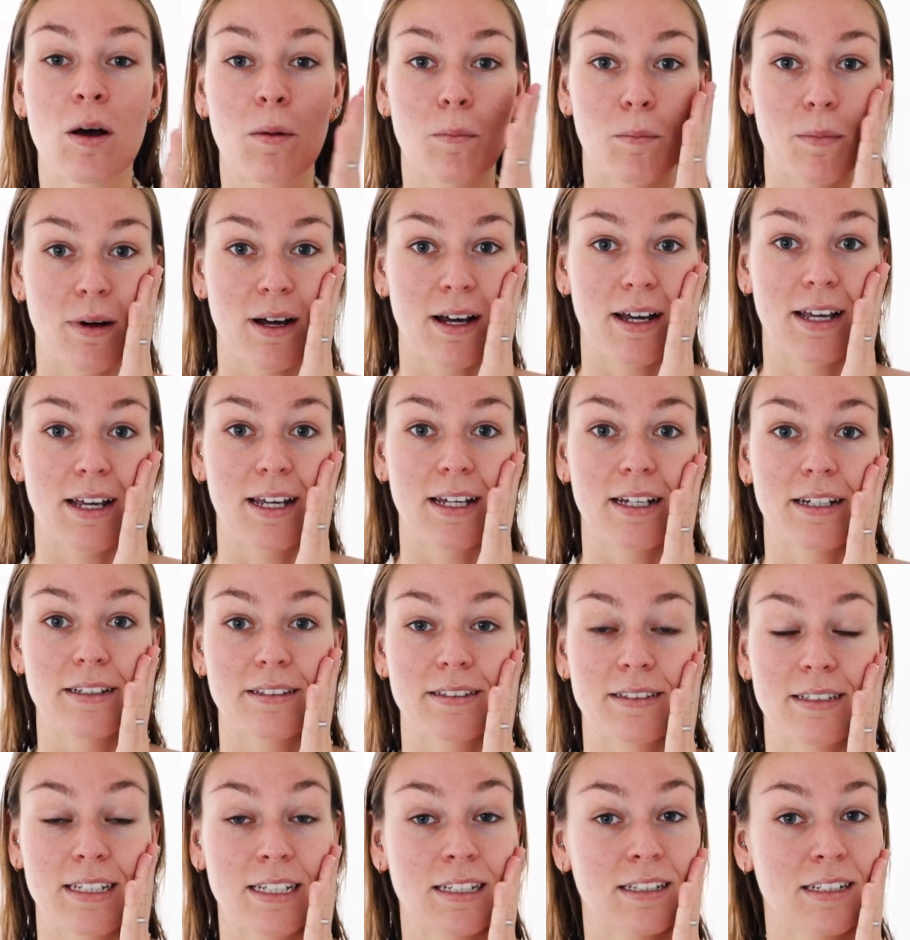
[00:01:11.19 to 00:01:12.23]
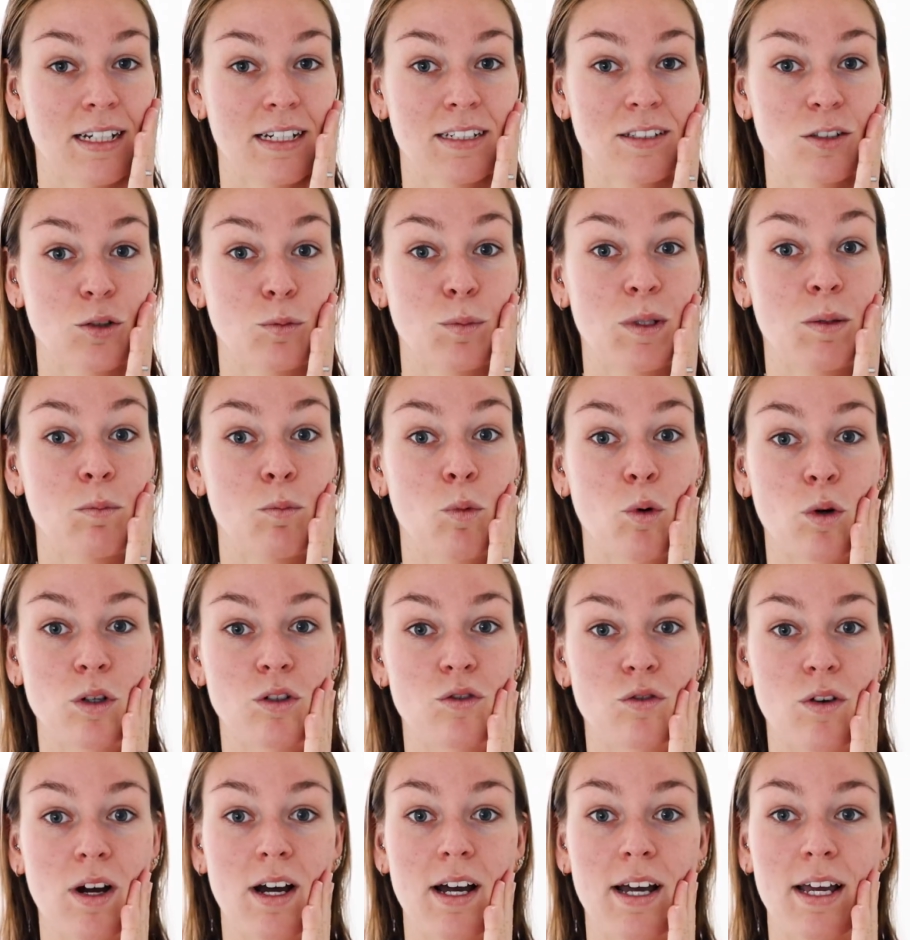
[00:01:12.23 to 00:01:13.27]
My skin tends to be more
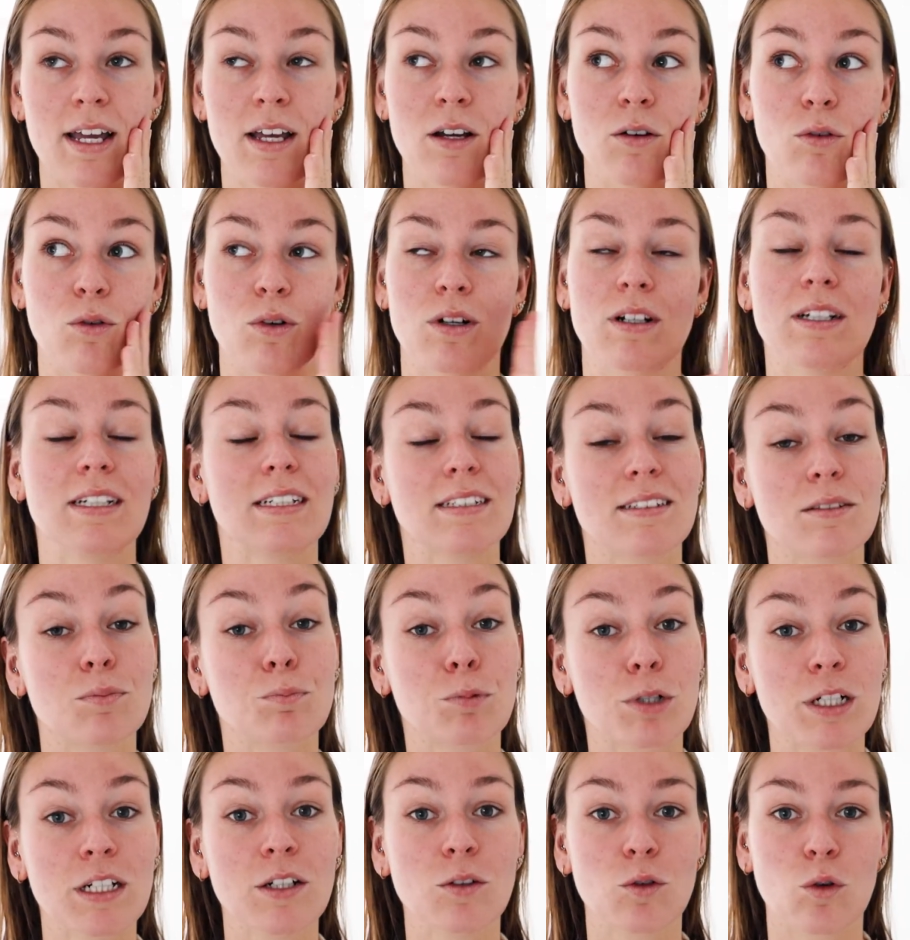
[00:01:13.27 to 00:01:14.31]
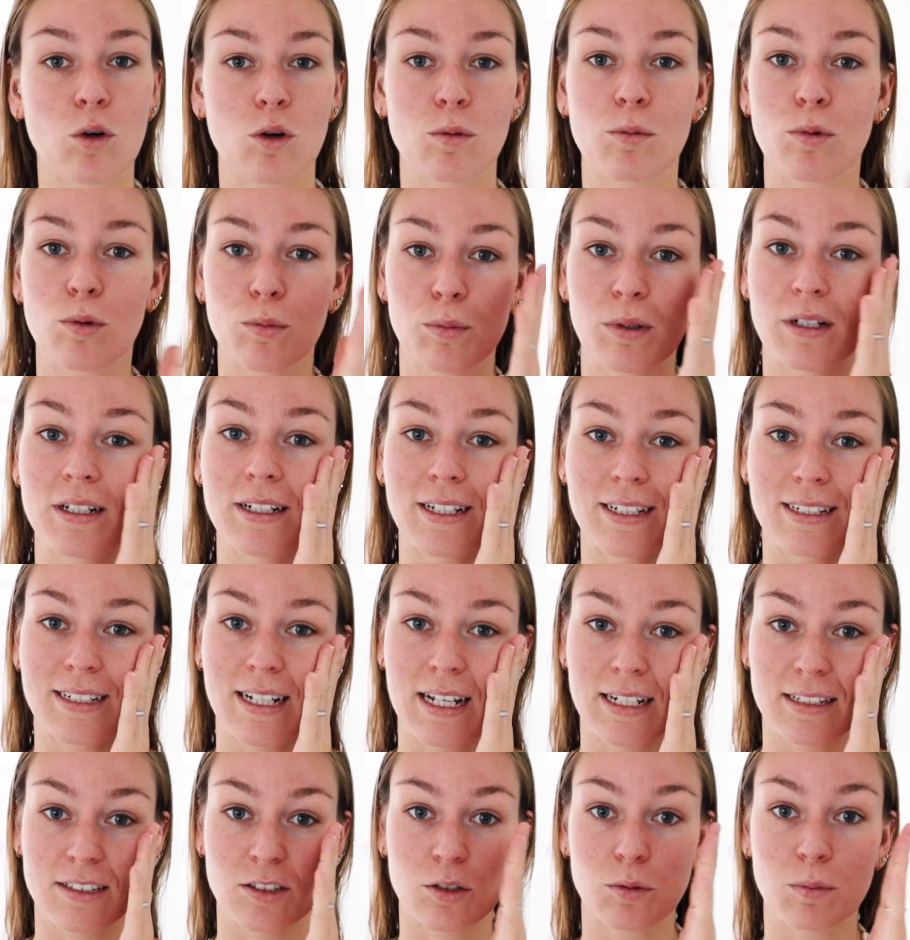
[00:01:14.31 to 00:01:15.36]
dry, or it's pretty normal, but it
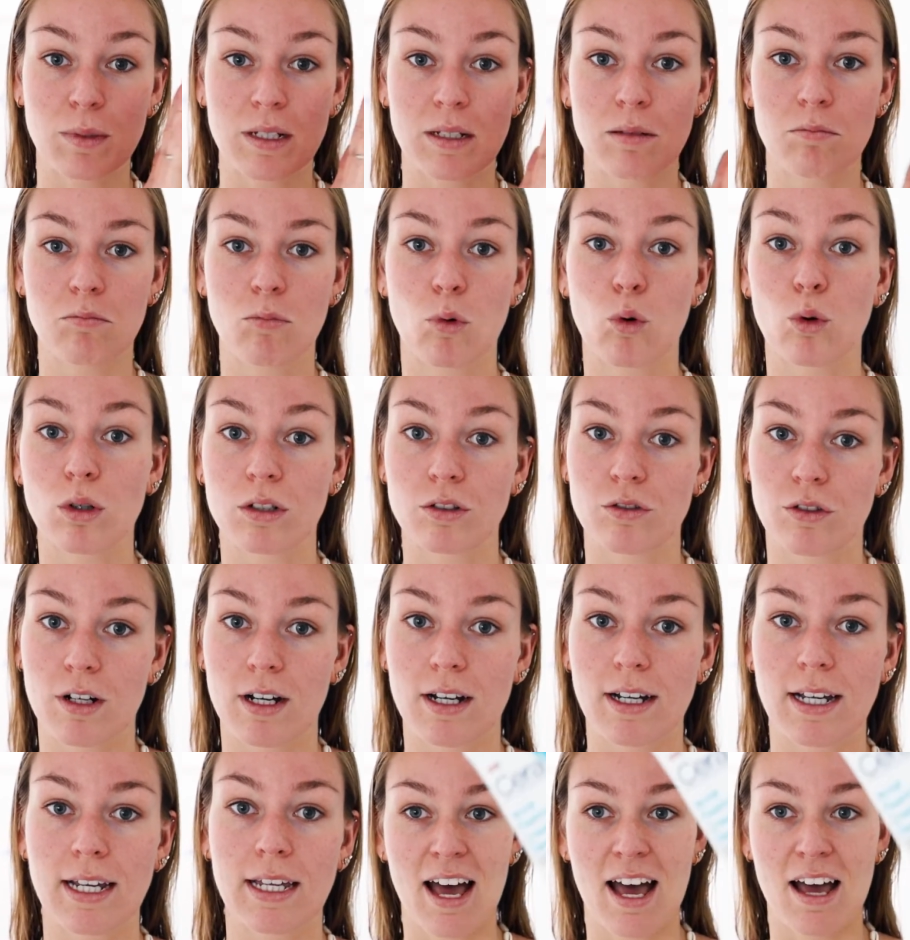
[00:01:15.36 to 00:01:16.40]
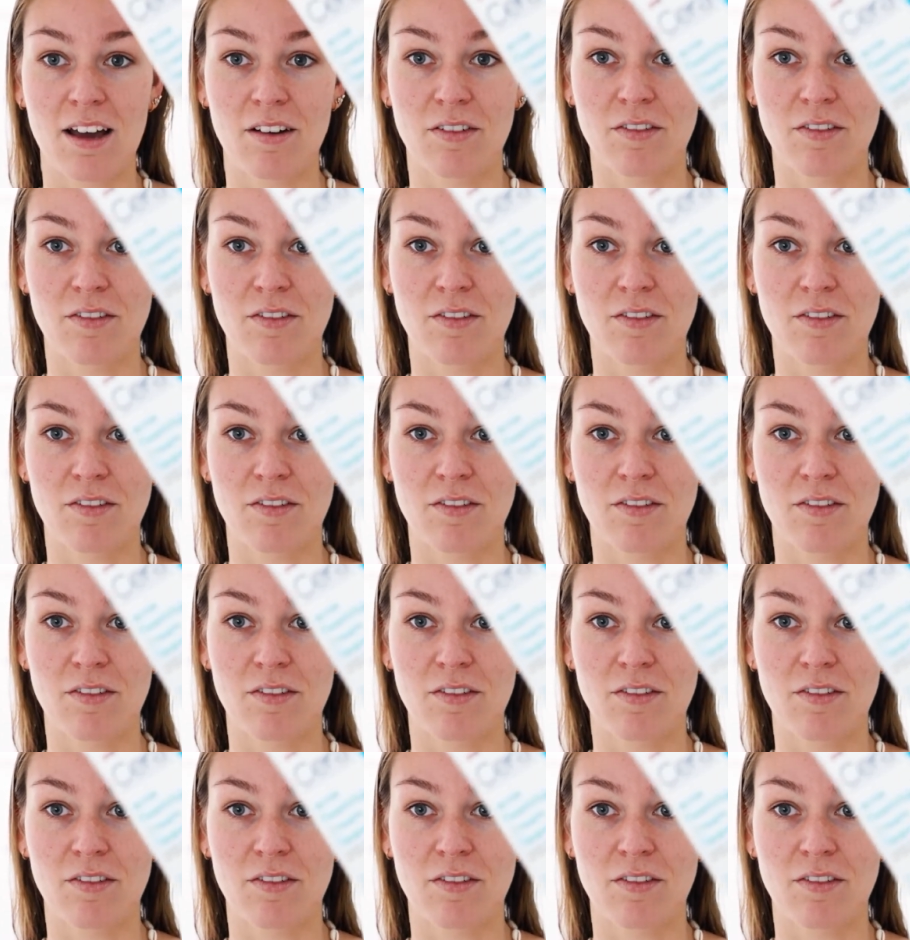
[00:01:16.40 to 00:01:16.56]
tends to be more dry. I